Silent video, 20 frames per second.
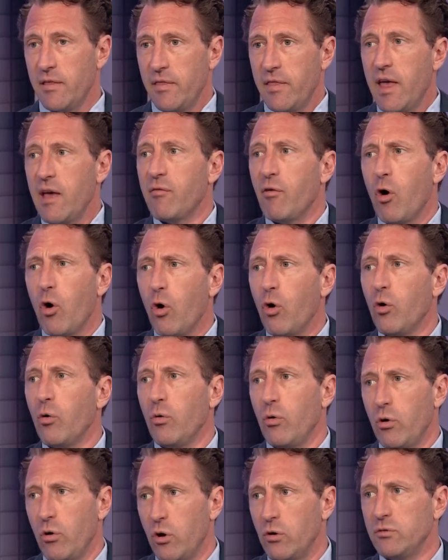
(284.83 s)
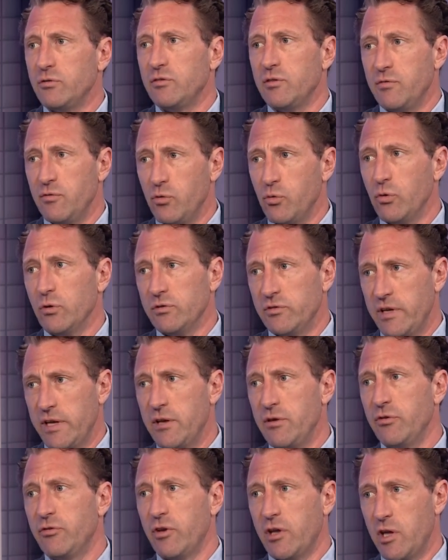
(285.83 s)
they have a whole host of tools they
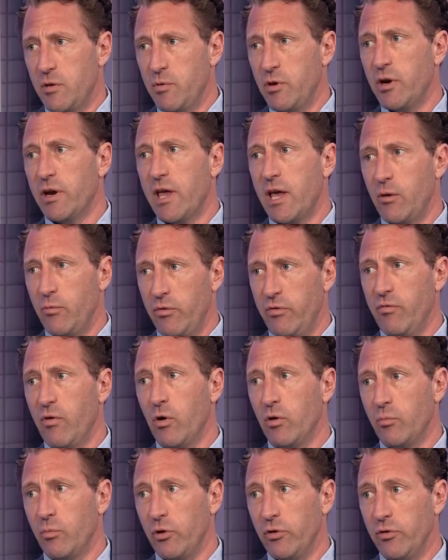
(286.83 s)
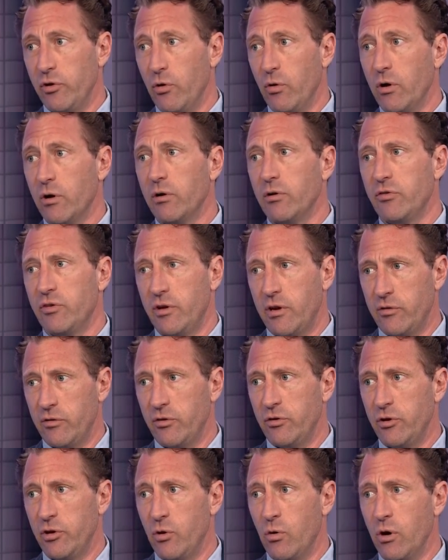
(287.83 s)
use to communicate with vulnerable New Yorkers and
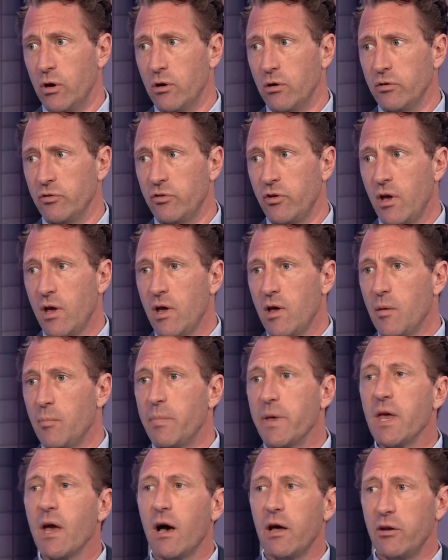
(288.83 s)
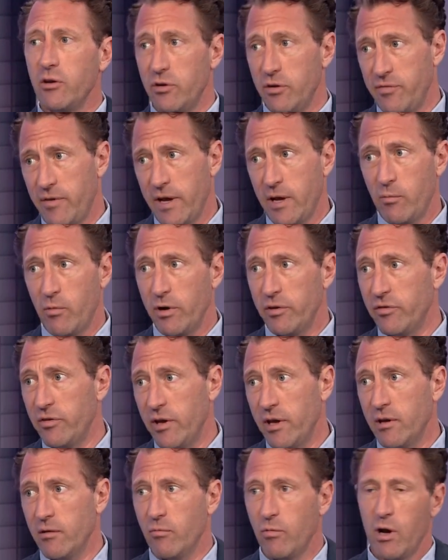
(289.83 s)
other New Yorkers mm-hmm. beyond Notify NYC.